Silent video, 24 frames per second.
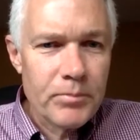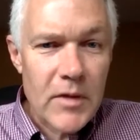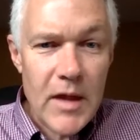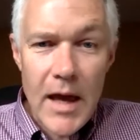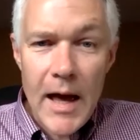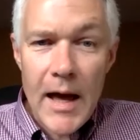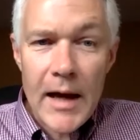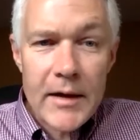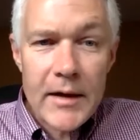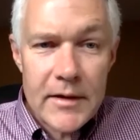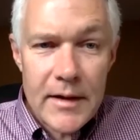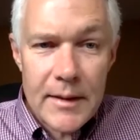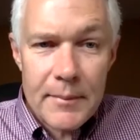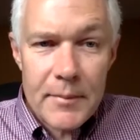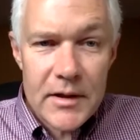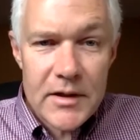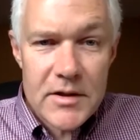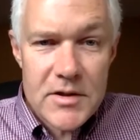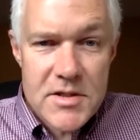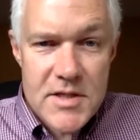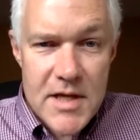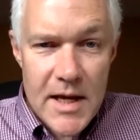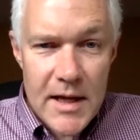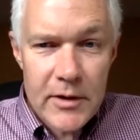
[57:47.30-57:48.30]
academic
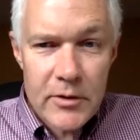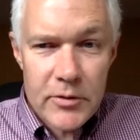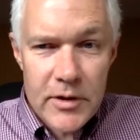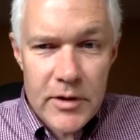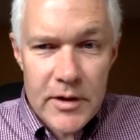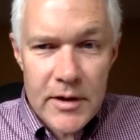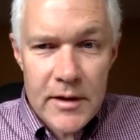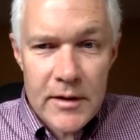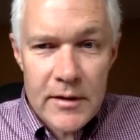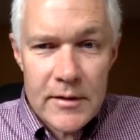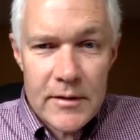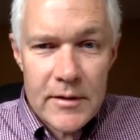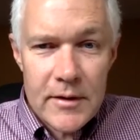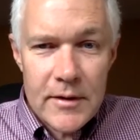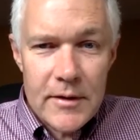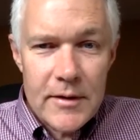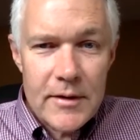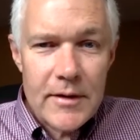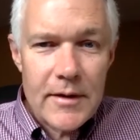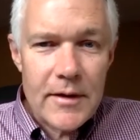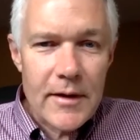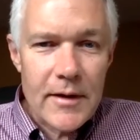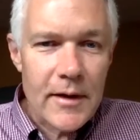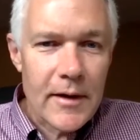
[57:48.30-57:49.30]
integrity.
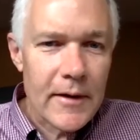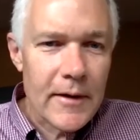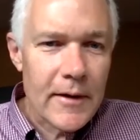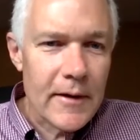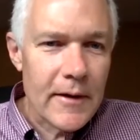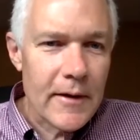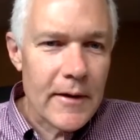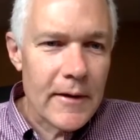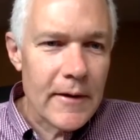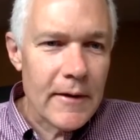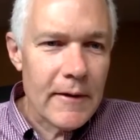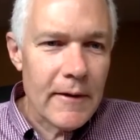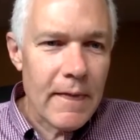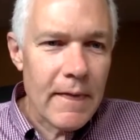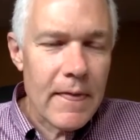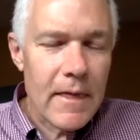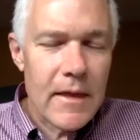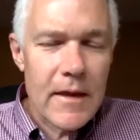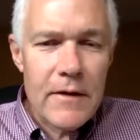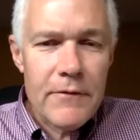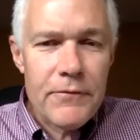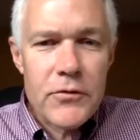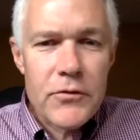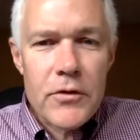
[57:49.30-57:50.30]

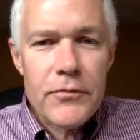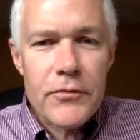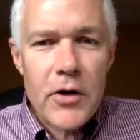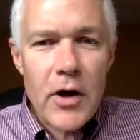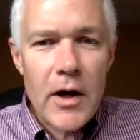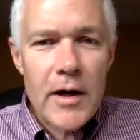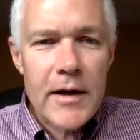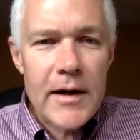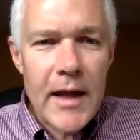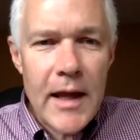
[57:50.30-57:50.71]
If you've got